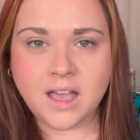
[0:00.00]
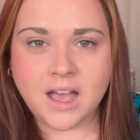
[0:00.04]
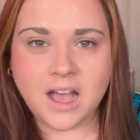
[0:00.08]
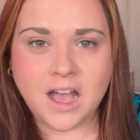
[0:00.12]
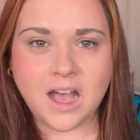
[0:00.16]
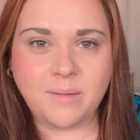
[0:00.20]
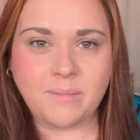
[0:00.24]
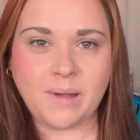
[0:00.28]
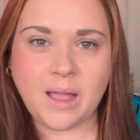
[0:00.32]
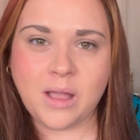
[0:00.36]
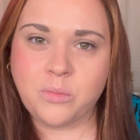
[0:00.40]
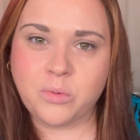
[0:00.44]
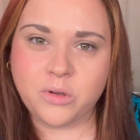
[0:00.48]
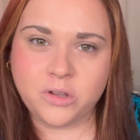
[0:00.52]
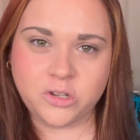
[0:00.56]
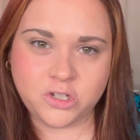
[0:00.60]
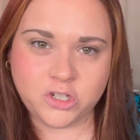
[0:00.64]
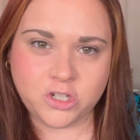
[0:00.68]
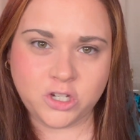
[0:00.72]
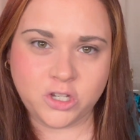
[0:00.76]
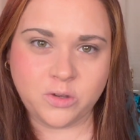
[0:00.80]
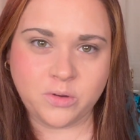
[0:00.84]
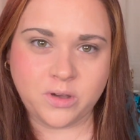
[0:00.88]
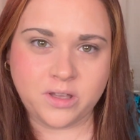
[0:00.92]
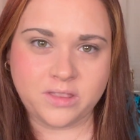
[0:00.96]
I will
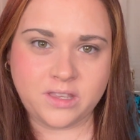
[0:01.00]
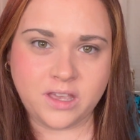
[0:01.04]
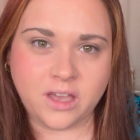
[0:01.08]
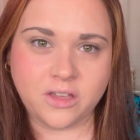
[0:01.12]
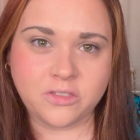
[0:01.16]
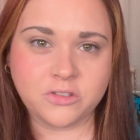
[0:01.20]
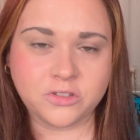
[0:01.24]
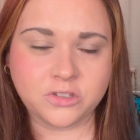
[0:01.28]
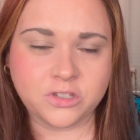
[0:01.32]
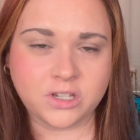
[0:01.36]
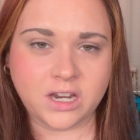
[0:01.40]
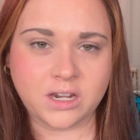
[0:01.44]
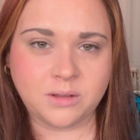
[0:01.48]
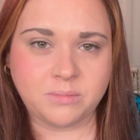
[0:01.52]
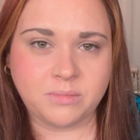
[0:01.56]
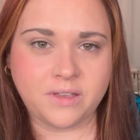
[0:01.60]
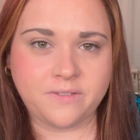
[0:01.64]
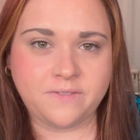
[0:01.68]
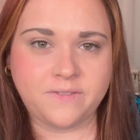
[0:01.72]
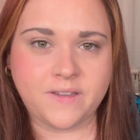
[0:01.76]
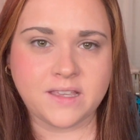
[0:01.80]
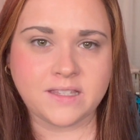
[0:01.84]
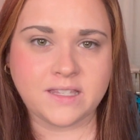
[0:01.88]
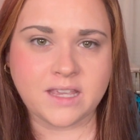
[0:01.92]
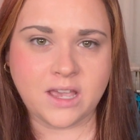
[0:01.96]
show you on the other side of my
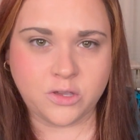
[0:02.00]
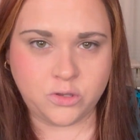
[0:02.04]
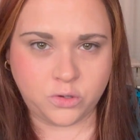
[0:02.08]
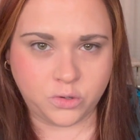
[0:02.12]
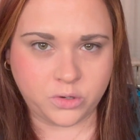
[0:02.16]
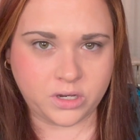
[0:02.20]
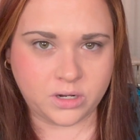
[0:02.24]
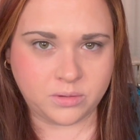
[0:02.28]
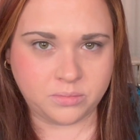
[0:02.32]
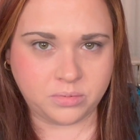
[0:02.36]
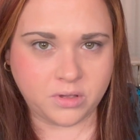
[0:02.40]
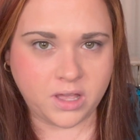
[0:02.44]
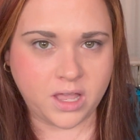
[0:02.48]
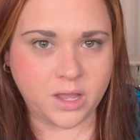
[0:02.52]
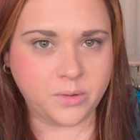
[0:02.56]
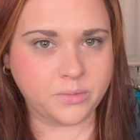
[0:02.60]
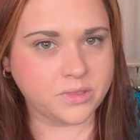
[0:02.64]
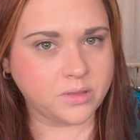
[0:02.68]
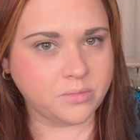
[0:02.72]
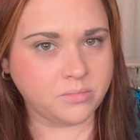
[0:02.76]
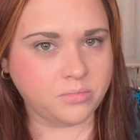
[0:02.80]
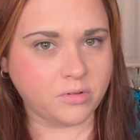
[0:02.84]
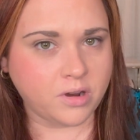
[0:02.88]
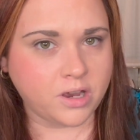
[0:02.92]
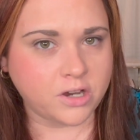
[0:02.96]
face how you can apply it with
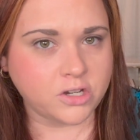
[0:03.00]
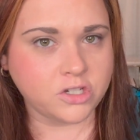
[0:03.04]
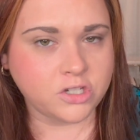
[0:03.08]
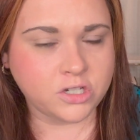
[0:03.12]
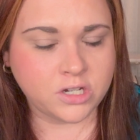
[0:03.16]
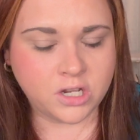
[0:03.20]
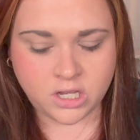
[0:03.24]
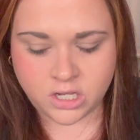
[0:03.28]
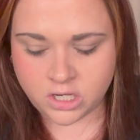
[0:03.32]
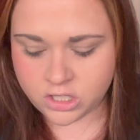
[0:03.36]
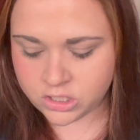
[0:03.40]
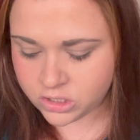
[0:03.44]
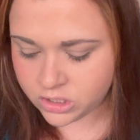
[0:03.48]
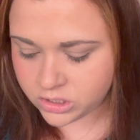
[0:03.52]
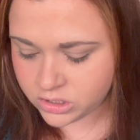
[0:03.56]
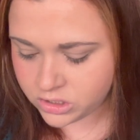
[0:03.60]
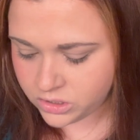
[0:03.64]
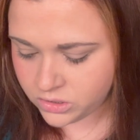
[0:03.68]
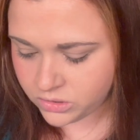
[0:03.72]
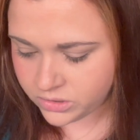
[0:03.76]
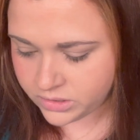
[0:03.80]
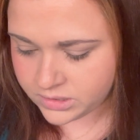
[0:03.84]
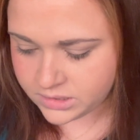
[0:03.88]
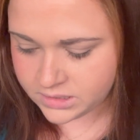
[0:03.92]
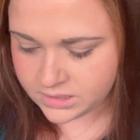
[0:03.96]
a brush, just so
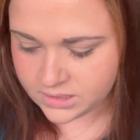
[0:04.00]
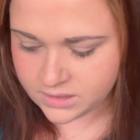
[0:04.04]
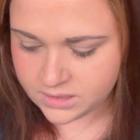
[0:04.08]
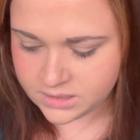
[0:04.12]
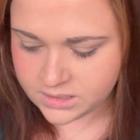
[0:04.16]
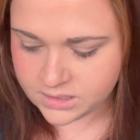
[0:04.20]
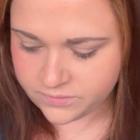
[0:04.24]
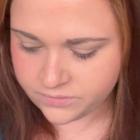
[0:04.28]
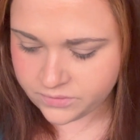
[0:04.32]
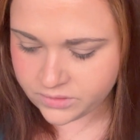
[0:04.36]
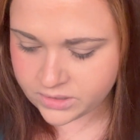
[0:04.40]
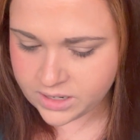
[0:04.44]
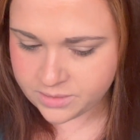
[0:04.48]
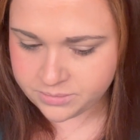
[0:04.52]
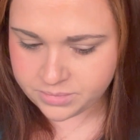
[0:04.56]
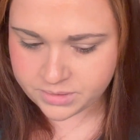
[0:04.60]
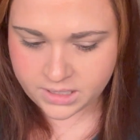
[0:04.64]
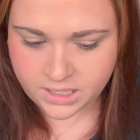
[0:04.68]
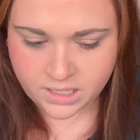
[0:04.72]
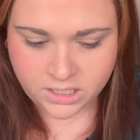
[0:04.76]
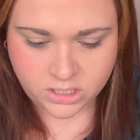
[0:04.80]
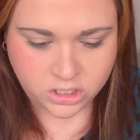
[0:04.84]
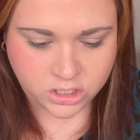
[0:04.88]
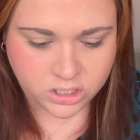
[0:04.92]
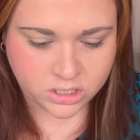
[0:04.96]
you can see the different
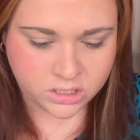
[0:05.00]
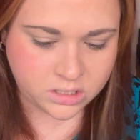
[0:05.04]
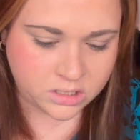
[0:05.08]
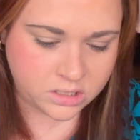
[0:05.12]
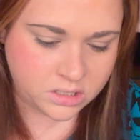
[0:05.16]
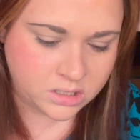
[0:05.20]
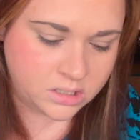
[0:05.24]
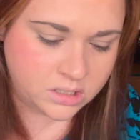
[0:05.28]
application.